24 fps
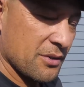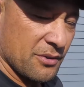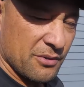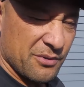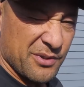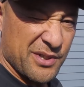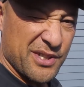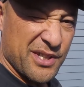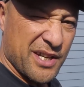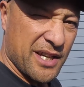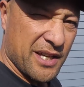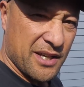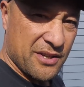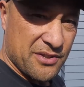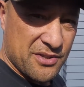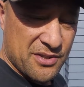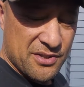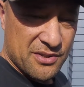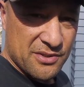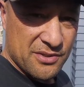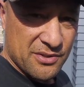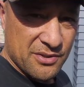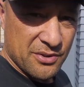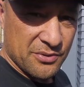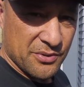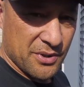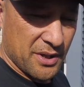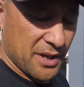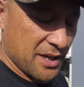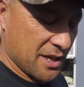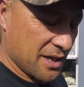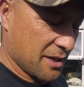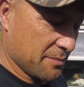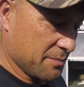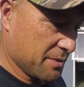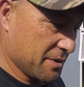or in your house on the
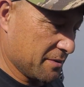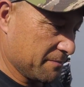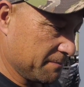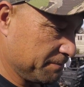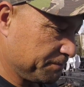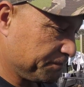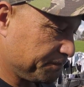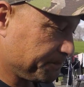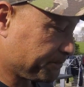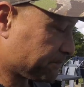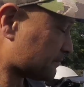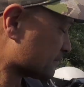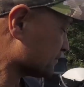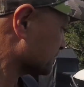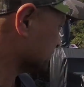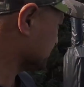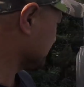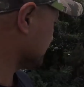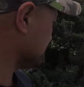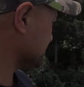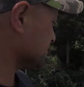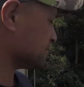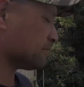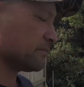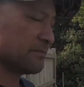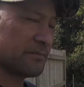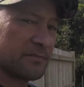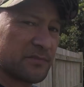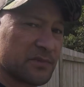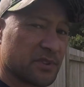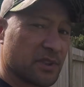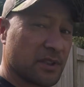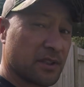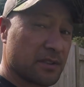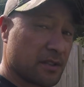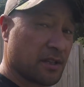carpet.
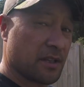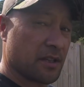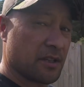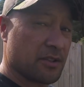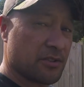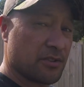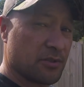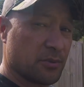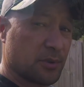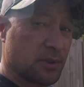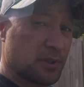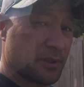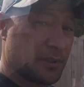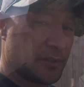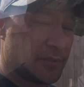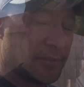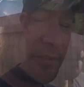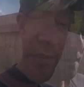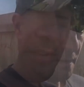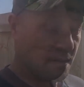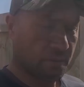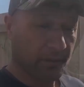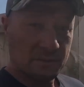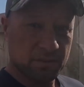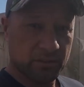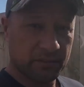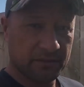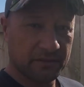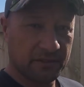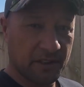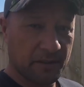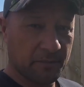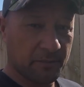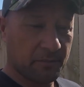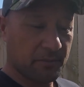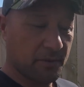So let's get into it. So
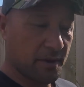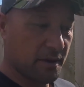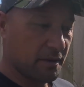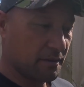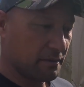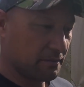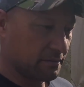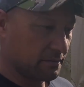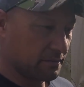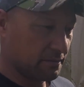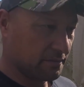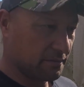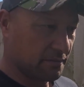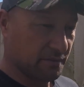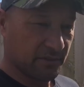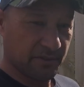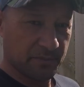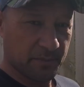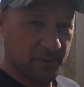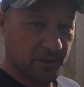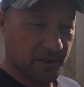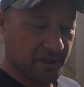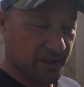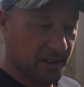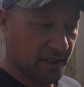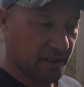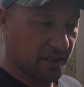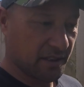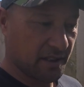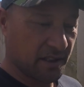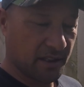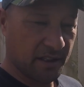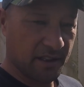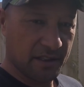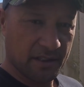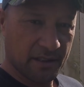step one of my
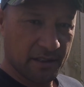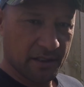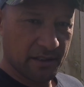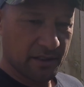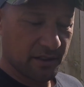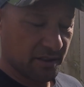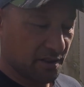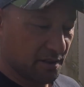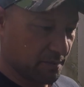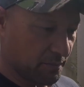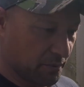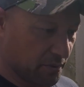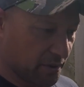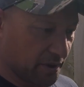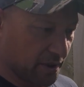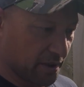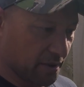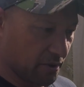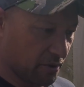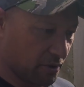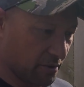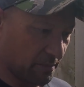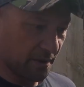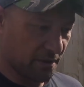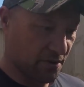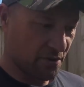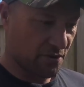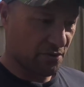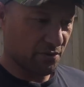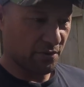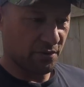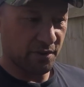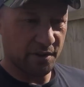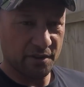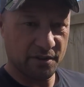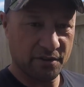technique is body alignment,
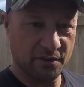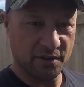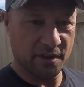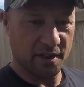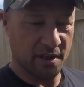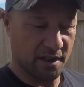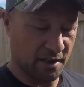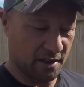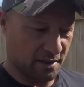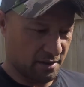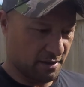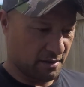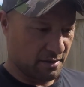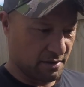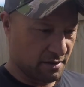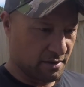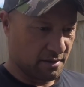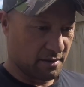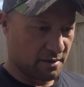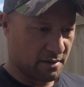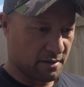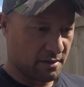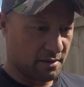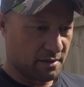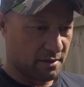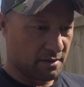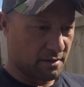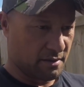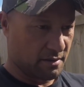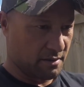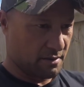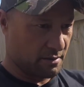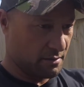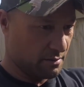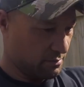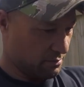trying to get
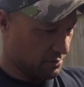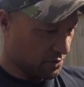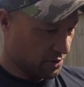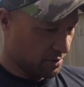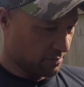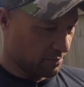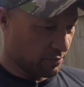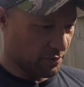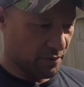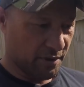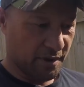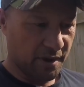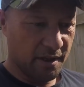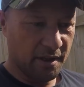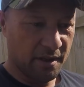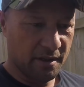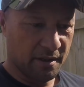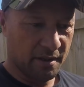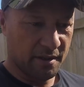my body